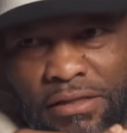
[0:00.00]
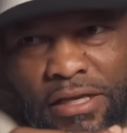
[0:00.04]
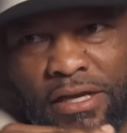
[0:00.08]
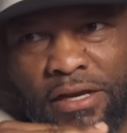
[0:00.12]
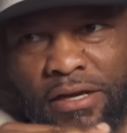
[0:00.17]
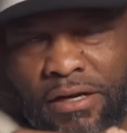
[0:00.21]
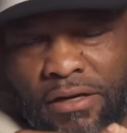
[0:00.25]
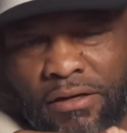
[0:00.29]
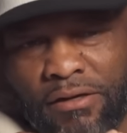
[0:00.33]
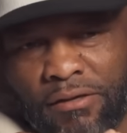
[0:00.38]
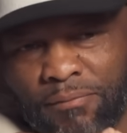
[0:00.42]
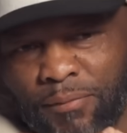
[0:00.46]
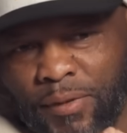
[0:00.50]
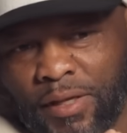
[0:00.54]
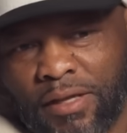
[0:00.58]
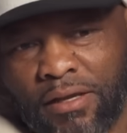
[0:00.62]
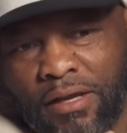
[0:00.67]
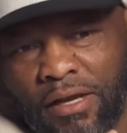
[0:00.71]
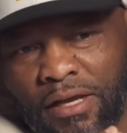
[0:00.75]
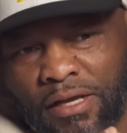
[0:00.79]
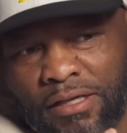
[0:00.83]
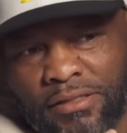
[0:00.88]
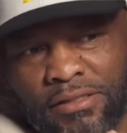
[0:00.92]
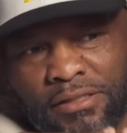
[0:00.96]
there
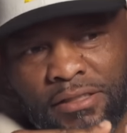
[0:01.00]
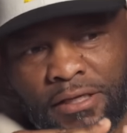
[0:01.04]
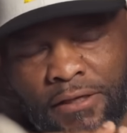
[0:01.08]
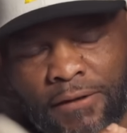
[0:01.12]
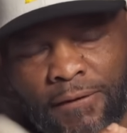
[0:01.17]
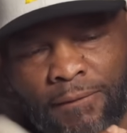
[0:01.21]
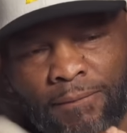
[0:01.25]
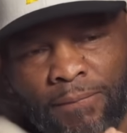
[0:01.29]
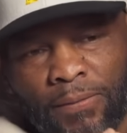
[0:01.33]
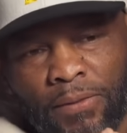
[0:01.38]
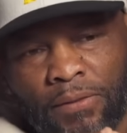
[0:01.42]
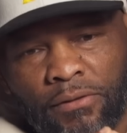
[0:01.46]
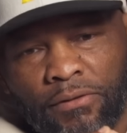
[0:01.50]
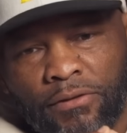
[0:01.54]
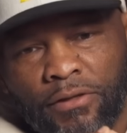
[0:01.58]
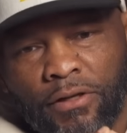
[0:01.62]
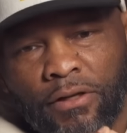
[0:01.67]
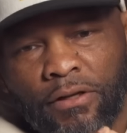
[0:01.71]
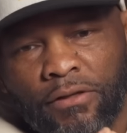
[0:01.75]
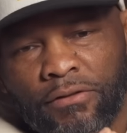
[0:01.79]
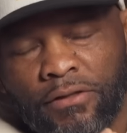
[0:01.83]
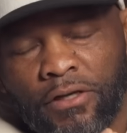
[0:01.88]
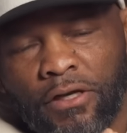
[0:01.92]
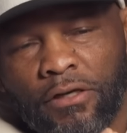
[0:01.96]
because
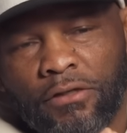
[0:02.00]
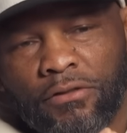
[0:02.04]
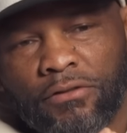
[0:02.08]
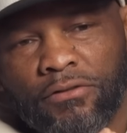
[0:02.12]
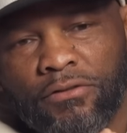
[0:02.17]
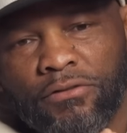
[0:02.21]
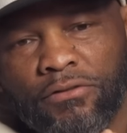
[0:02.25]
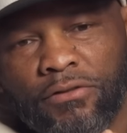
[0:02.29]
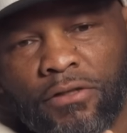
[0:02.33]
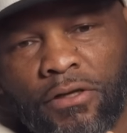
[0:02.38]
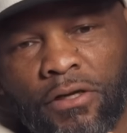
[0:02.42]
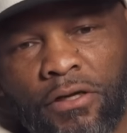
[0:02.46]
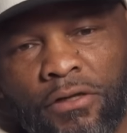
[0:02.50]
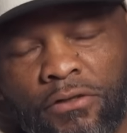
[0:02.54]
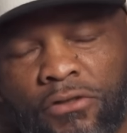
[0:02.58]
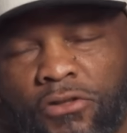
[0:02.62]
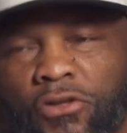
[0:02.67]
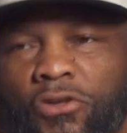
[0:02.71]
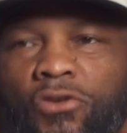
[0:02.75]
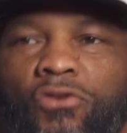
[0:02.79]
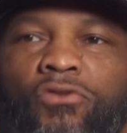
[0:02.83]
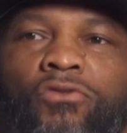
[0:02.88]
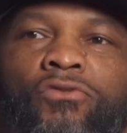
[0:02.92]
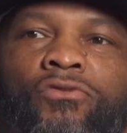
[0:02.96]
the
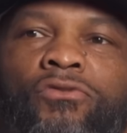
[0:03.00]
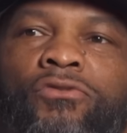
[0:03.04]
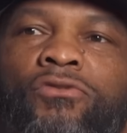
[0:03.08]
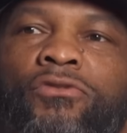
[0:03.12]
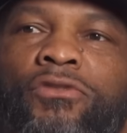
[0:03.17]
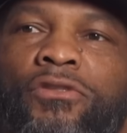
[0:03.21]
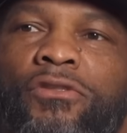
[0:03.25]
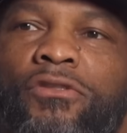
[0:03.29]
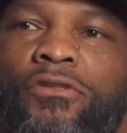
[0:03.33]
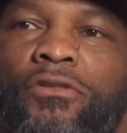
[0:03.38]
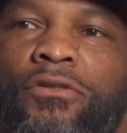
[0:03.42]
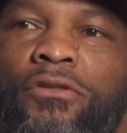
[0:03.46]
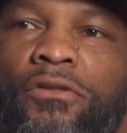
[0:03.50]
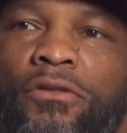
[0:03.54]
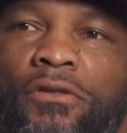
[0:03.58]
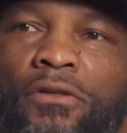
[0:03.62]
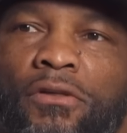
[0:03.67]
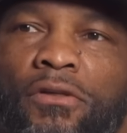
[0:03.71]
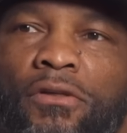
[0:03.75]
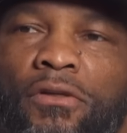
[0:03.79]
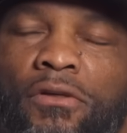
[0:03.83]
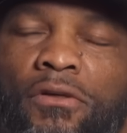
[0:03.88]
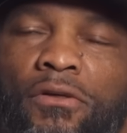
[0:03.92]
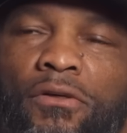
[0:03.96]
accused
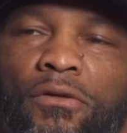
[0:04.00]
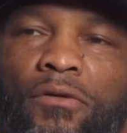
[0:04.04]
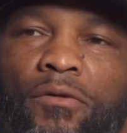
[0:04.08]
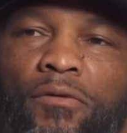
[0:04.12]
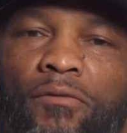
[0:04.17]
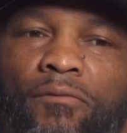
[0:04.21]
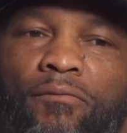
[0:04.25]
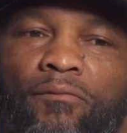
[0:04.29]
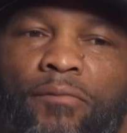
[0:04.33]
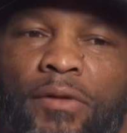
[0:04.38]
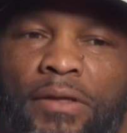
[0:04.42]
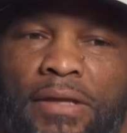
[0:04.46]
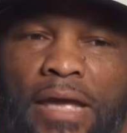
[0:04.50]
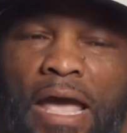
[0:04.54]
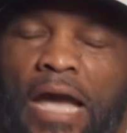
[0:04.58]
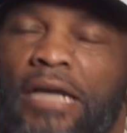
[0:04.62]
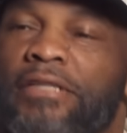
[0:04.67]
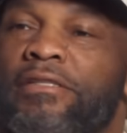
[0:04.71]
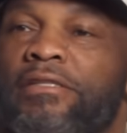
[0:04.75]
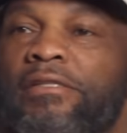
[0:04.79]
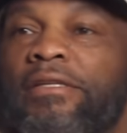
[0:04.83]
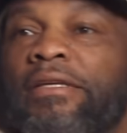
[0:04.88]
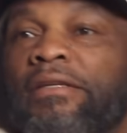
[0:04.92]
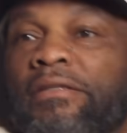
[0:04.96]

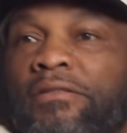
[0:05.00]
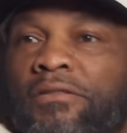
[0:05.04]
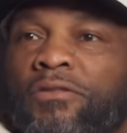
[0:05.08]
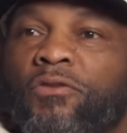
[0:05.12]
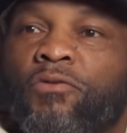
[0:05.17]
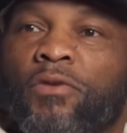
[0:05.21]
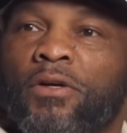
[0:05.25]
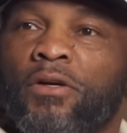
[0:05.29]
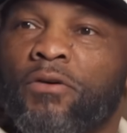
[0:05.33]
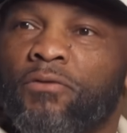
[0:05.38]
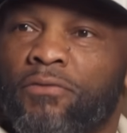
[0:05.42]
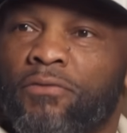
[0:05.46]
actually is the real